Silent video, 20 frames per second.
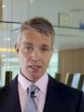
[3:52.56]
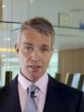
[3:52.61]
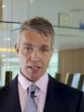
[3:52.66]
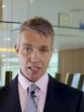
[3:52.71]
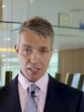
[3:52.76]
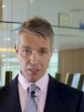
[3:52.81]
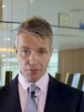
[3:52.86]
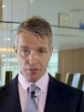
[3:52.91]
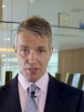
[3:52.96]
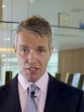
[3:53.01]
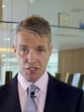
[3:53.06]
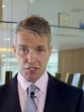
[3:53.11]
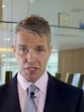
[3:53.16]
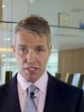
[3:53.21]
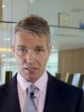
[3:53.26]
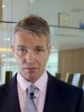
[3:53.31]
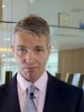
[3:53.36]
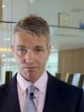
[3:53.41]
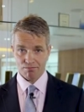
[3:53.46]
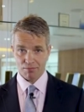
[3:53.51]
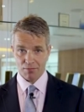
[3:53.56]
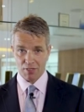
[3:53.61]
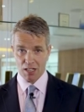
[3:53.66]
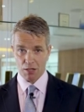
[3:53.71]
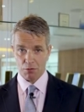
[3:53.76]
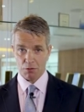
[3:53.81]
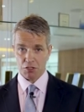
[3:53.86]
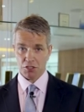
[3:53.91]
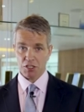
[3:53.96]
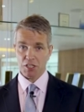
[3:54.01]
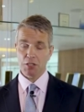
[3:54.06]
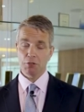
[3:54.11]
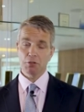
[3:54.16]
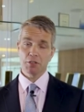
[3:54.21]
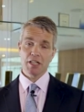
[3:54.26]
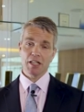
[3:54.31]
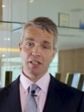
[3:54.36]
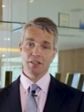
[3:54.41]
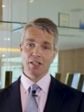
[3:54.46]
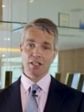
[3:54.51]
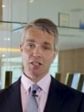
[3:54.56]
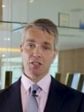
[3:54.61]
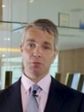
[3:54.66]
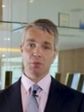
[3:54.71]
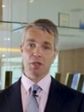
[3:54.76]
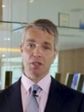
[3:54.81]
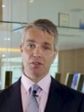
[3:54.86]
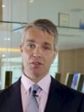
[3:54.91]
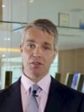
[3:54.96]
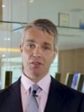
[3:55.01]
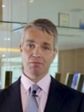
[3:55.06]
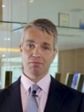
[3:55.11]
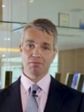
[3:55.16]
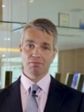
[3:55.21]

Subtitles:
Thanks for listening, and we'll see you again next month.